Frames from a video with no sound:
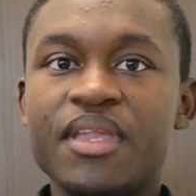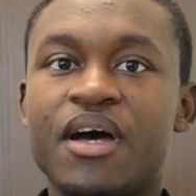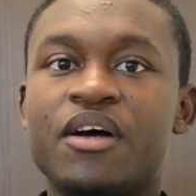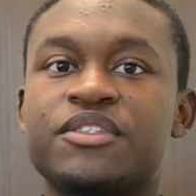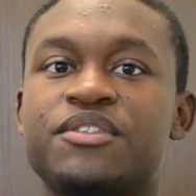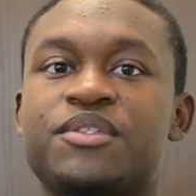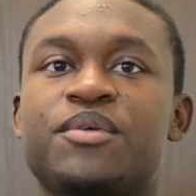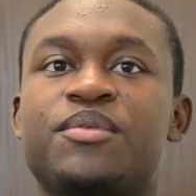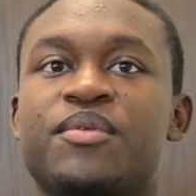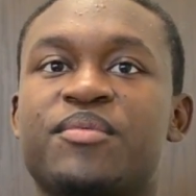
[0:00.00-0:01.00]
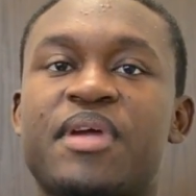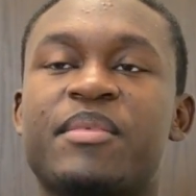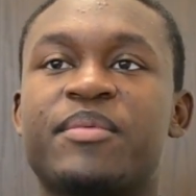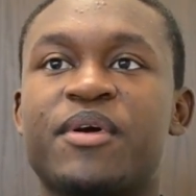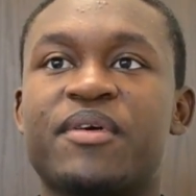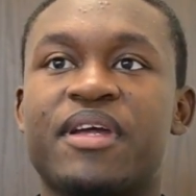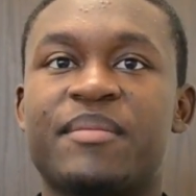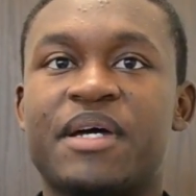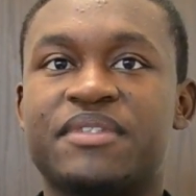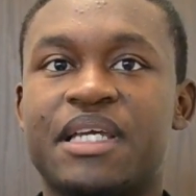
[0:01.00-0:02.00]
also too, through the RAMA
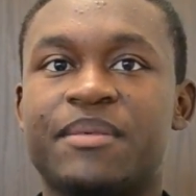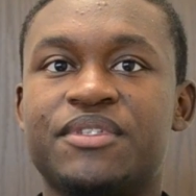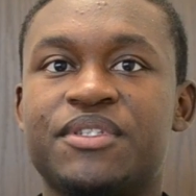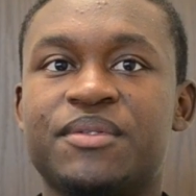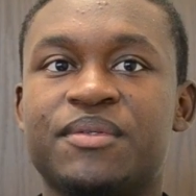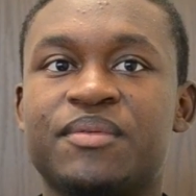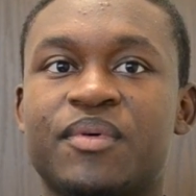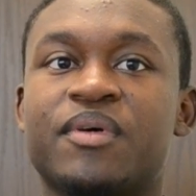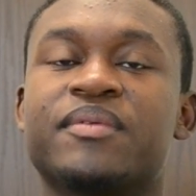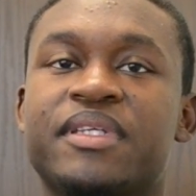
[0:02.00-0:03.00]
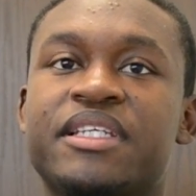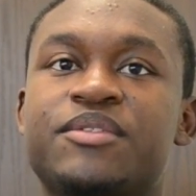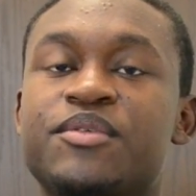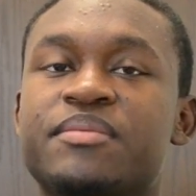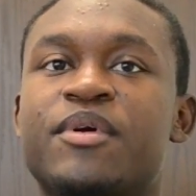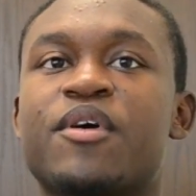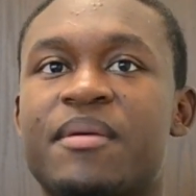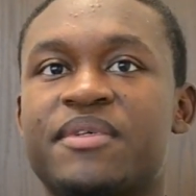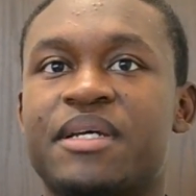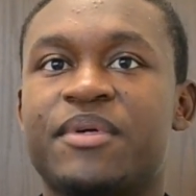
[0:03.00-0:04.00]
program, I was able to, well, at least through this
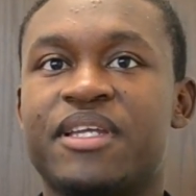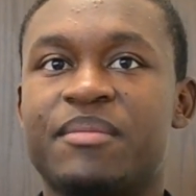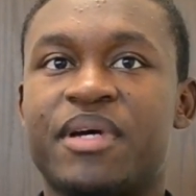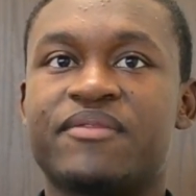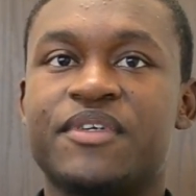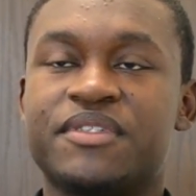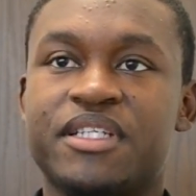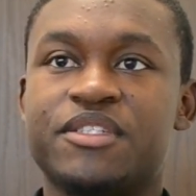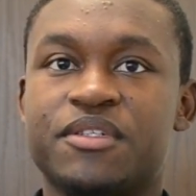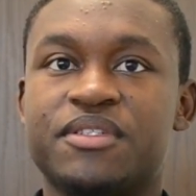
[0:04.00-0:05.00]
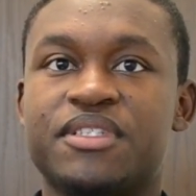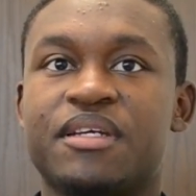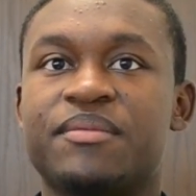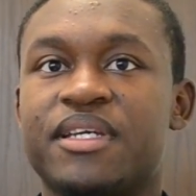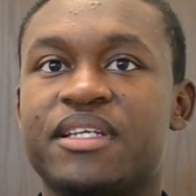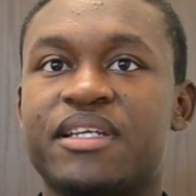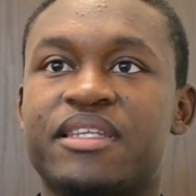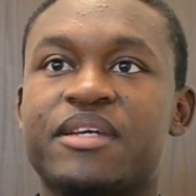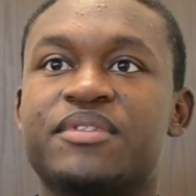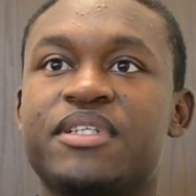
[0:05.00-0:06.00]
program, I was able to get my first internship, and I
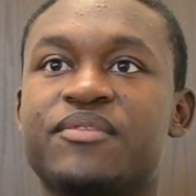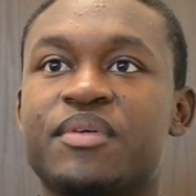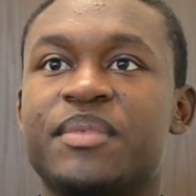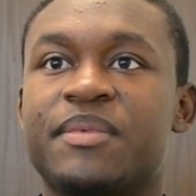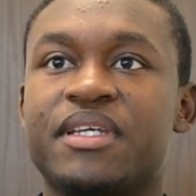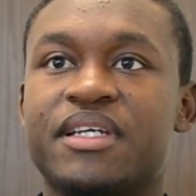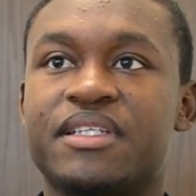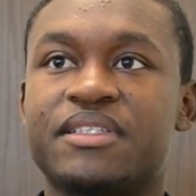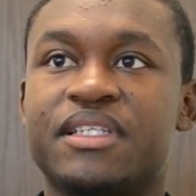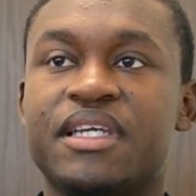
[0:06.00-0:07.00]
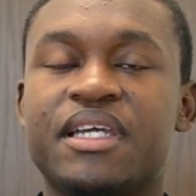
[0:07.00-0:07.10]
think it was good for me because